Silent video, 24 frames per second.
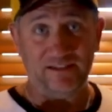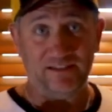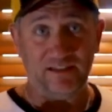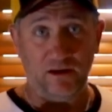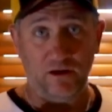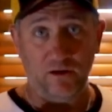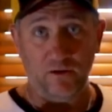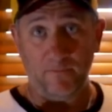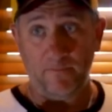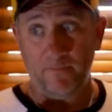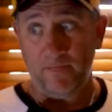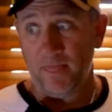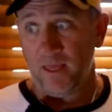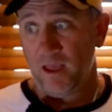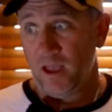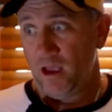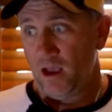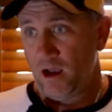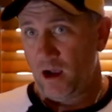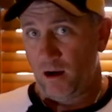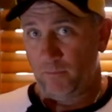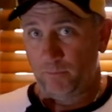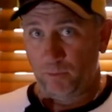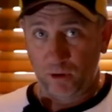So
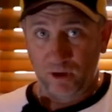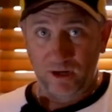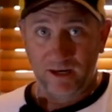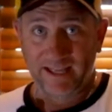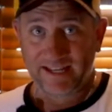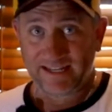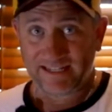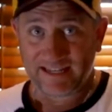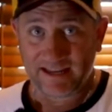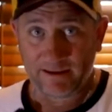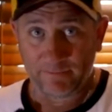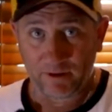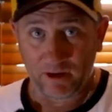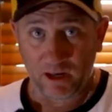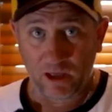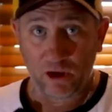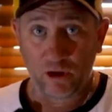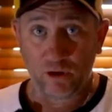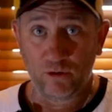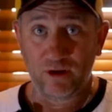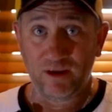I'll put a link down below.